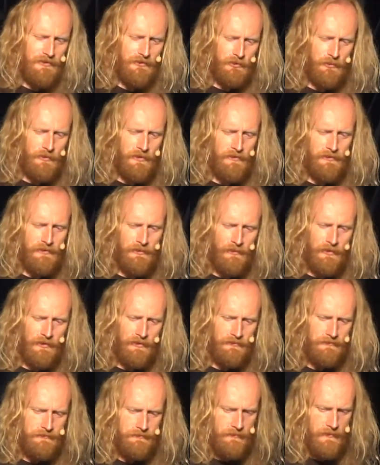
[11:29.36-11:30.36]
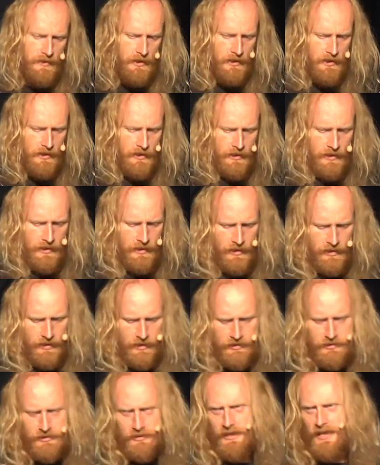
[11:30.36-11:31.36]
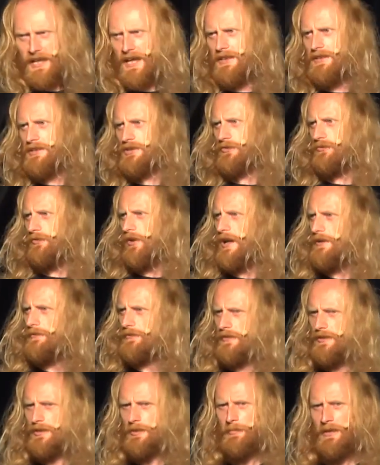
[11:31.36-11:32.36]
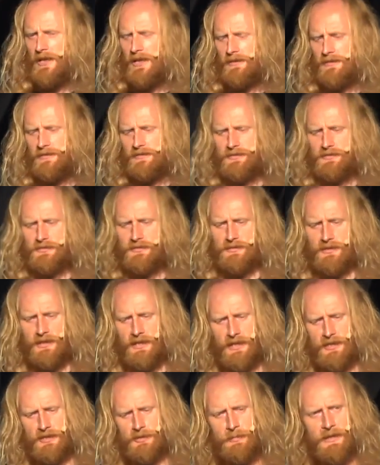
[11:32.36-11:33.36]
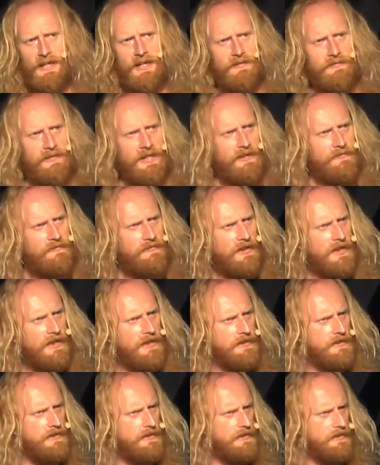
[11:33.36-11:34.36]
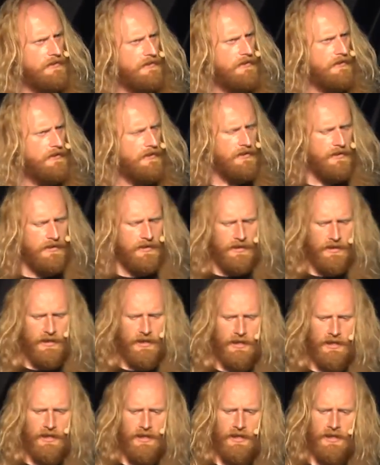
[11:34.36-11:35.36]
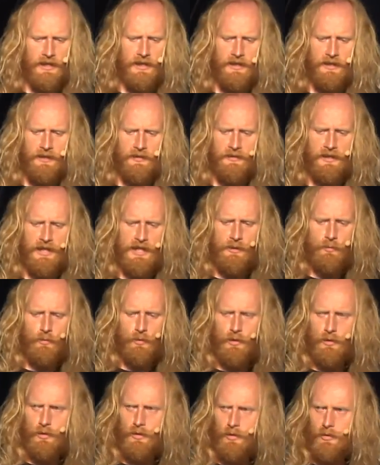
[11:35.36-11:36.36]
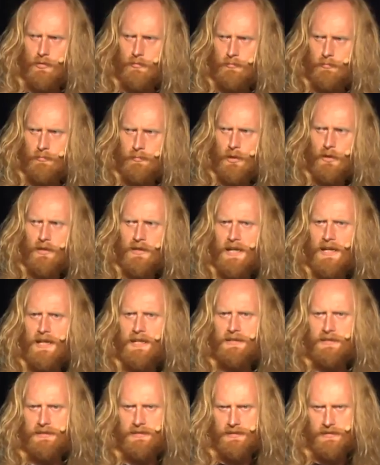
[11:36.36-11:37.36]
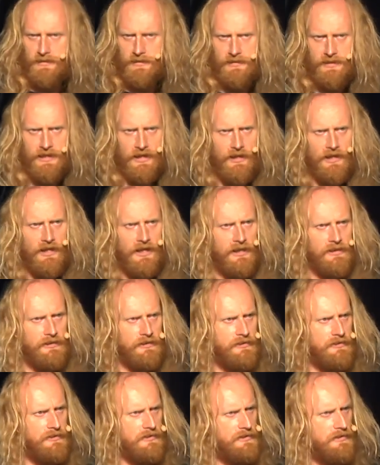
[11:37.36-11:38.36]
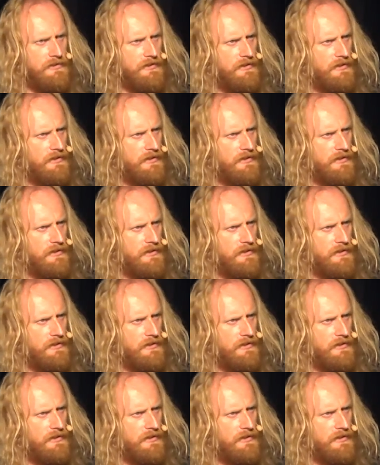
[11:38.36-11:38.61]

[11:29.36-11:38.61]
elsewhere in the world. So they had this fight for independence, and as part of that fight, uh, they were blockaded. Their island